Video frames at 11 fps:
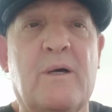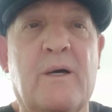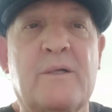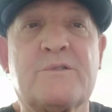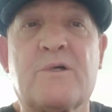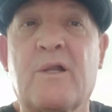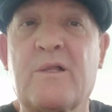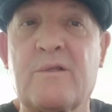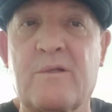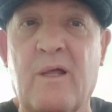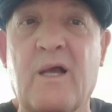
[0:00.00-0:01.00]
and so they,
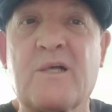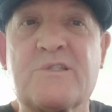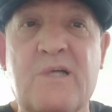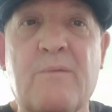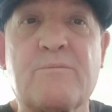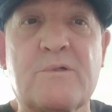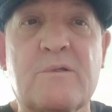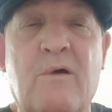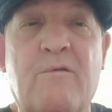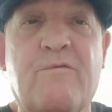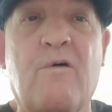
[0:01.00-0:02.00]
they accept
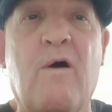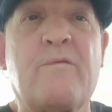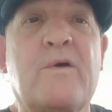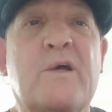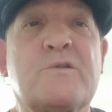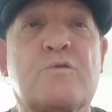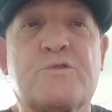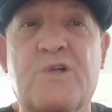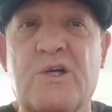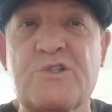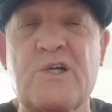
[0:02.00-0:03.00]
that five years or
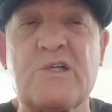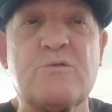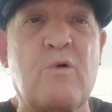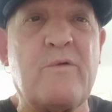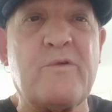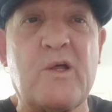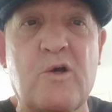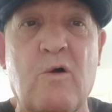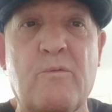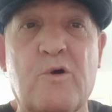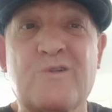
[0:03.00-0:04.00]
six years or whatever they
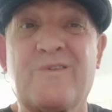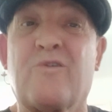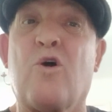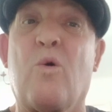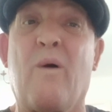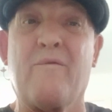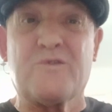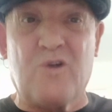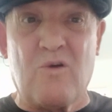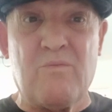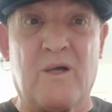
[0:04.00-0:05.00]
got because they've got away with
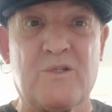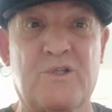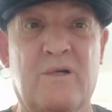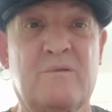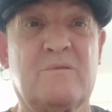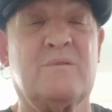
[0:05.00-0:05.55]
so much, yeah.